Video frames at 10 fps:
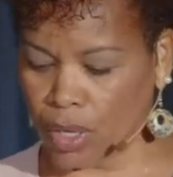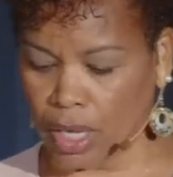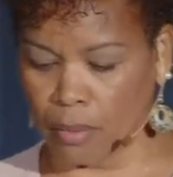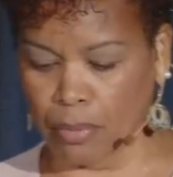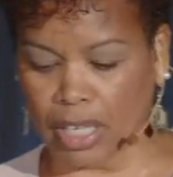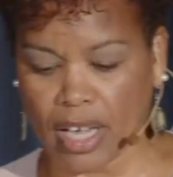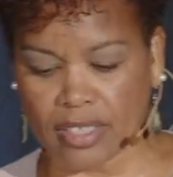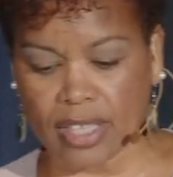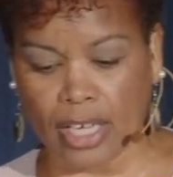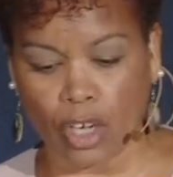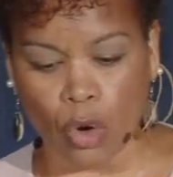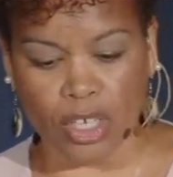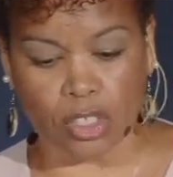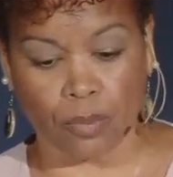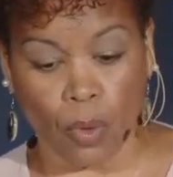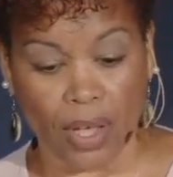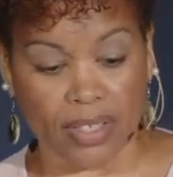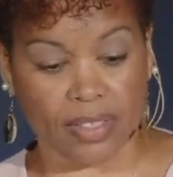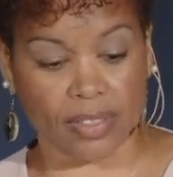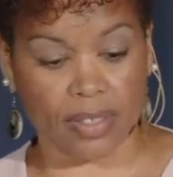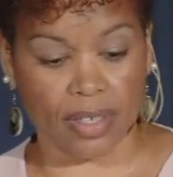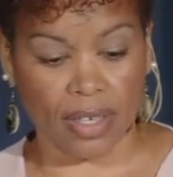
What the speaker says: him because they know his voice,